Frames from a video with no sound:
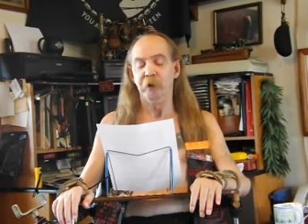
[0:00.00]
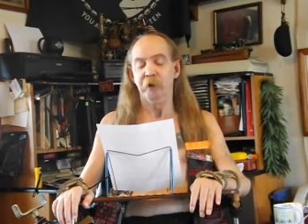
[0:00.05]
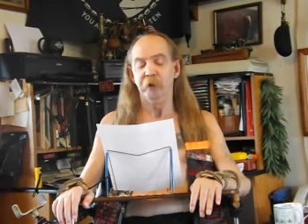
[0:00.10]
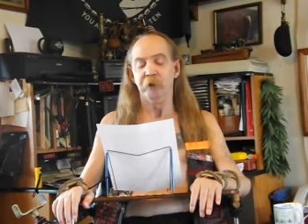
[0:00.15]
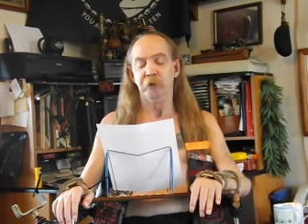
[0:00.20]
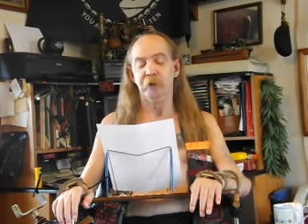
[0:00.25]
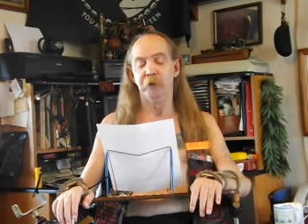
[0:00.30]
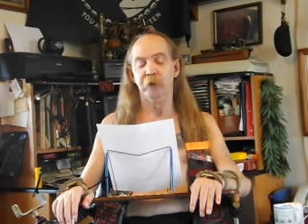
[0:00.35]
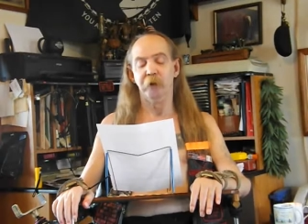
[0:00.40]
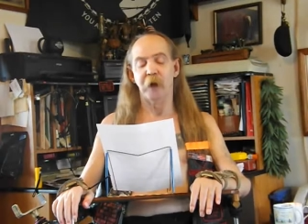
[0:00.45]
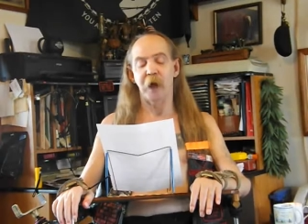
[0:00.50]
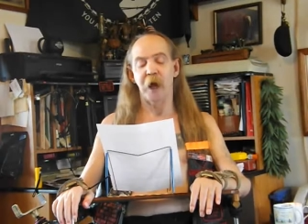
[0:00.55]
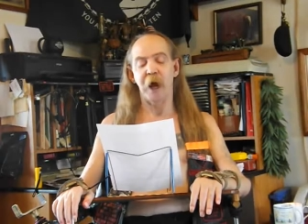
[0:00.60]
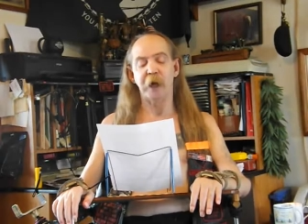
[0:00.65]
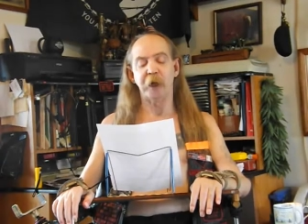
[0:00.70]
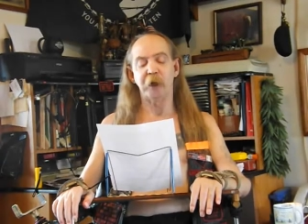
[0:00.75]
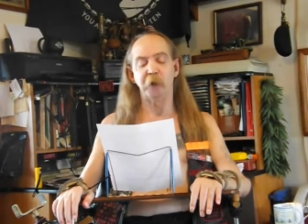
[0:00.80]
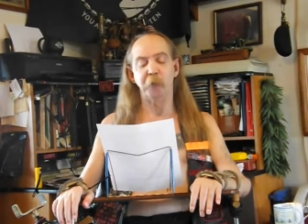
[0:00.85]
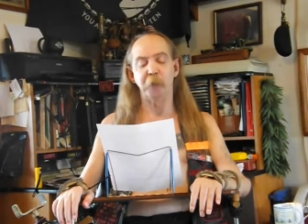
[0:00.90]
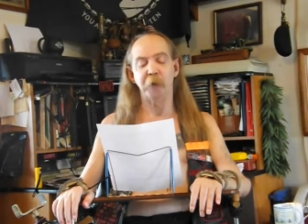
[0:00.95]
You're
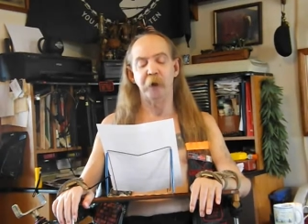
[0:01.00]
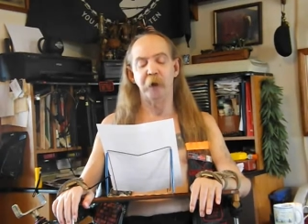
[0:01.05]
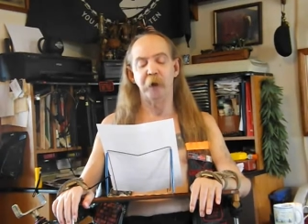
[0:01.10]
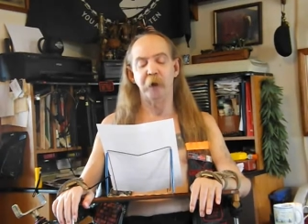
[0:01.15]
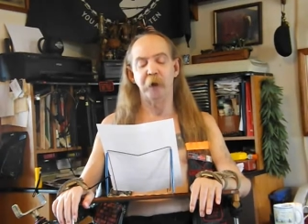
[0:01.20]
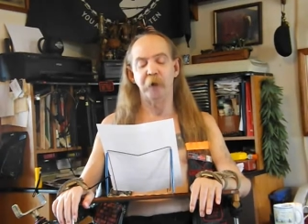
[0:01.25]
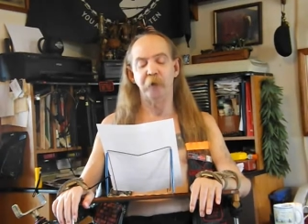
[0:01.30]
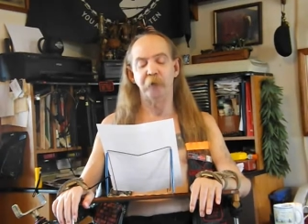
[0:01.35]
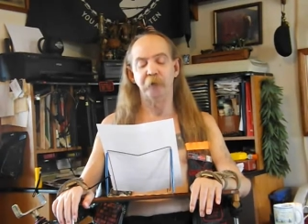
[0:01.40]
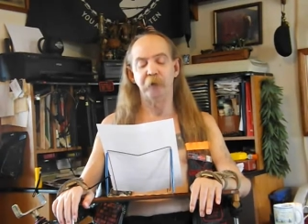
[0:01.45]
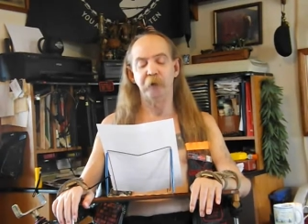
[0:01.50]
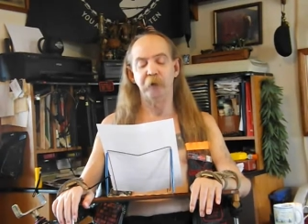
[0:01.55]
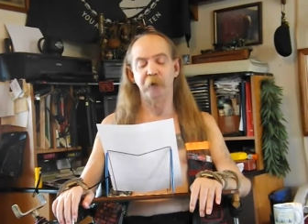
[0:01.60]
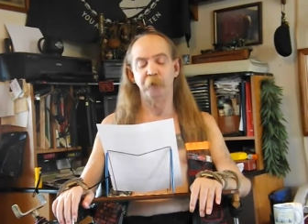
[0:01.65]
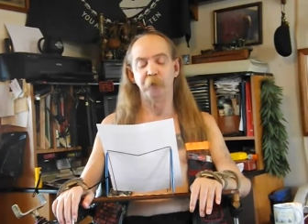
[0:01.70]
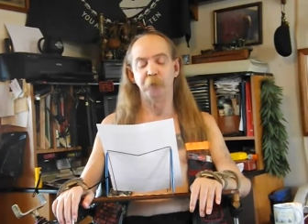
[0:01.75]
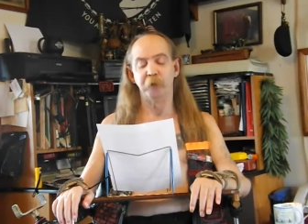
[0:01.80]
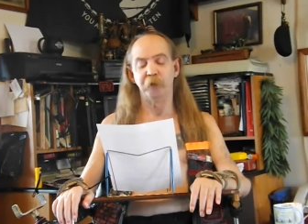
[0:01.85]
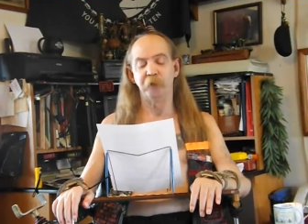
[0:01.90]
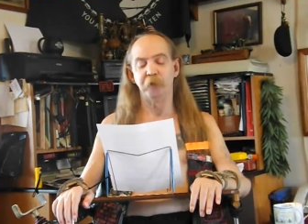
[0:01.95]
occupying our city's
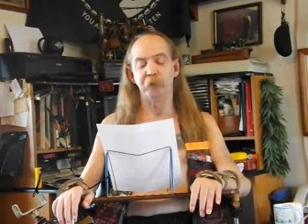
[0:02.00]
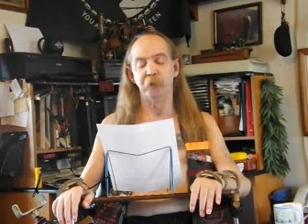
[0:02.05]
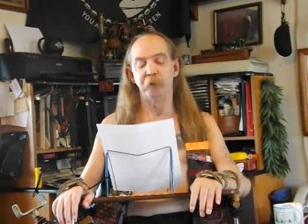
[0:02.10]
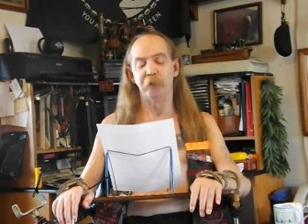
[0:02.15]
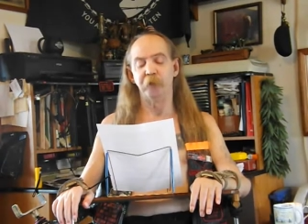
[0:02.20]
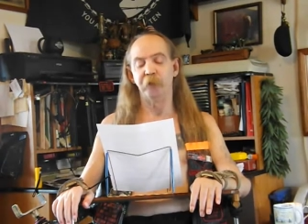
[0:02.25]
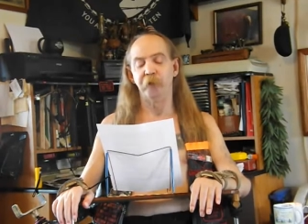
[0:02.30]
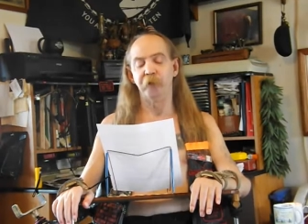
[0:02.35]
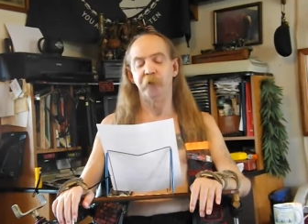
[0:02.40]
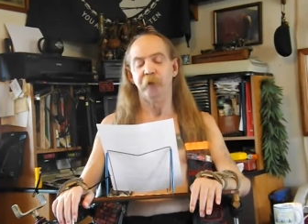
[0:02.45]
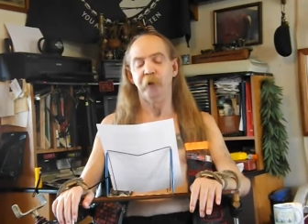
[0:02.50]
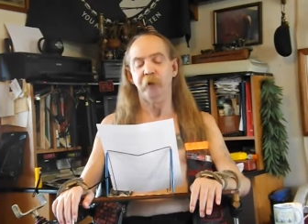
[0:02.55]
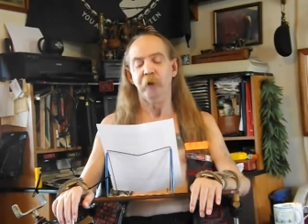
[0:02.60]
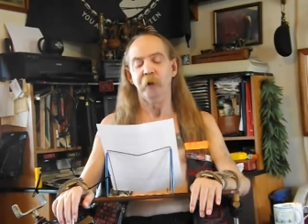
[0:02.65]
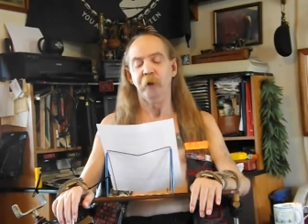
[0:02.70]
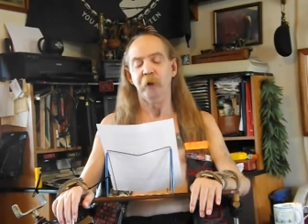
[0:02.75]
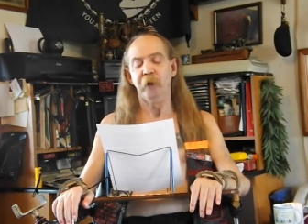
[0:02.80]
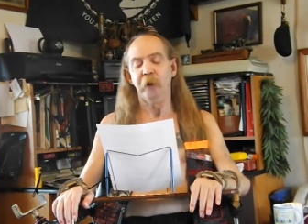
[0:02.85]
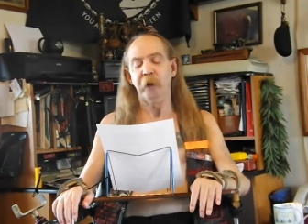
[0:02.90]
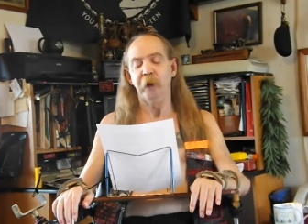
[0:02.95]
resources.
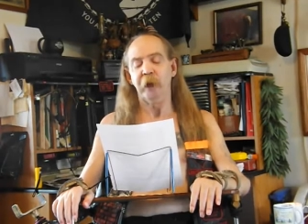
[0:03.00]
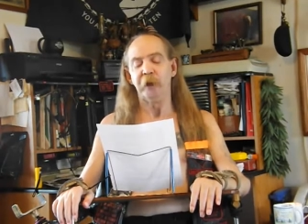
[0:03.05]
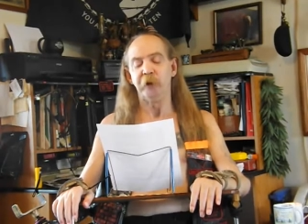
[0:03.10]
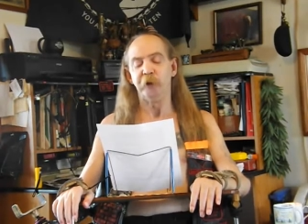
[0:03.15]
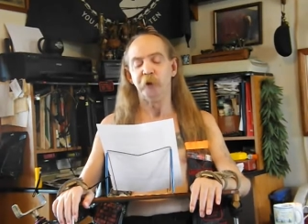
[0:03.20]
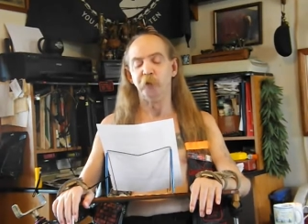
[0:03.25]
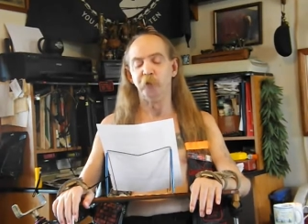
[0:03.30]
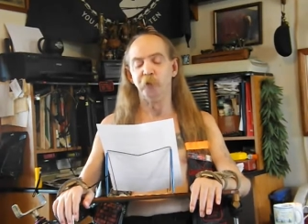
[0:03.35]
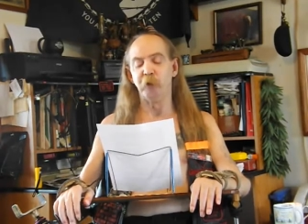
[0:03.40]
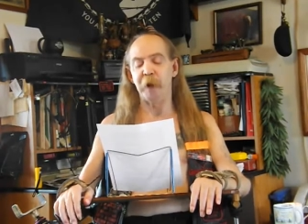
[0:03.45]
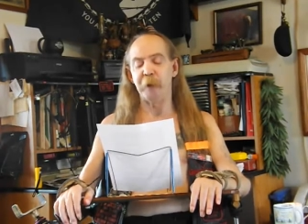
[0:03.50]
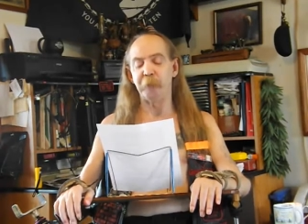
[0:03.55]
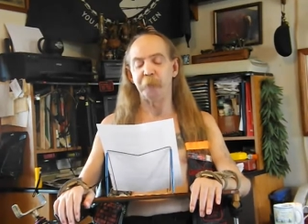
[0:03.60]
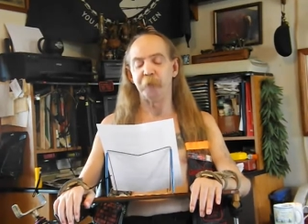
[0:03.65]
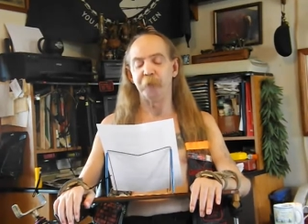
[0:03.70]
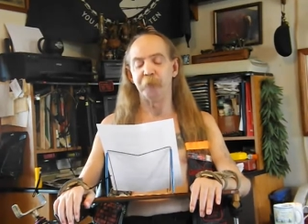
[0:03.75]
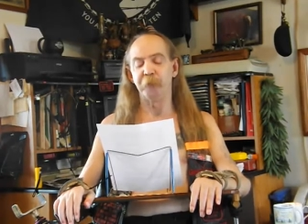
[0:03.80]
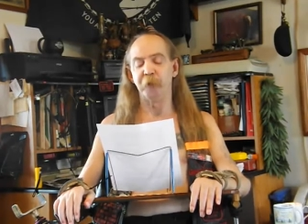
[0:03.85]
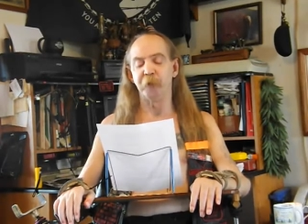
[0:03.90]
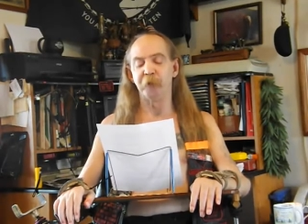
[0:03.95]
And you rape the
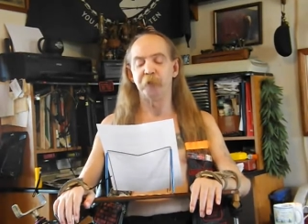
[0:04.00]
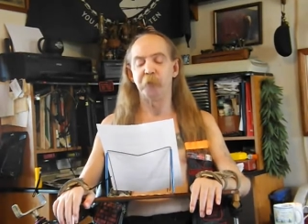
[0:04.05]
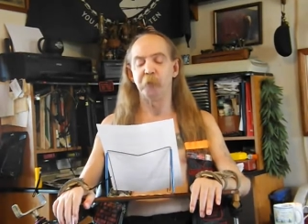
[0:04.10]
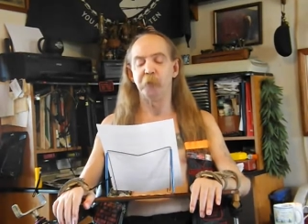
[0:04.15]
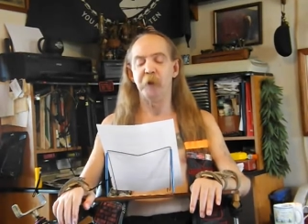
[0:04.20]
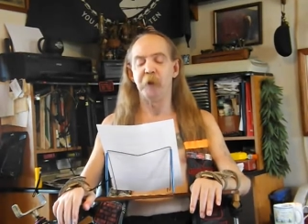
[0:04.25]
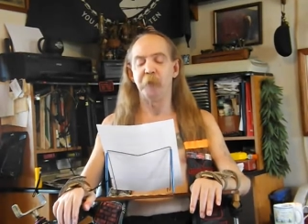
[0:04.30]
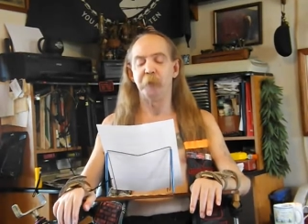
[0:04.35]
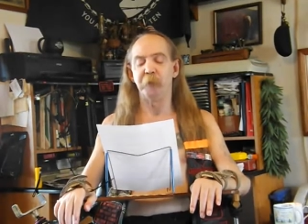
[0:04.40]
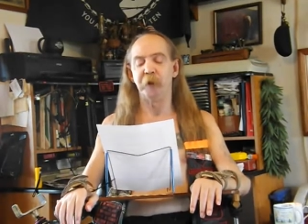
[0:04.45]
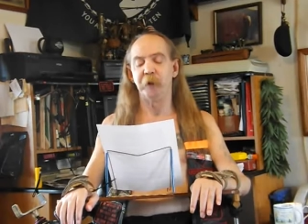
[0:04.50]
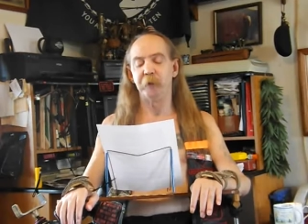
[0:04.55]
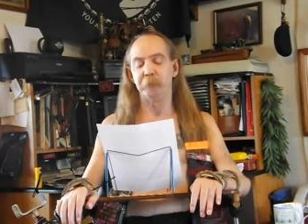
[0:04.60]
First Amendment.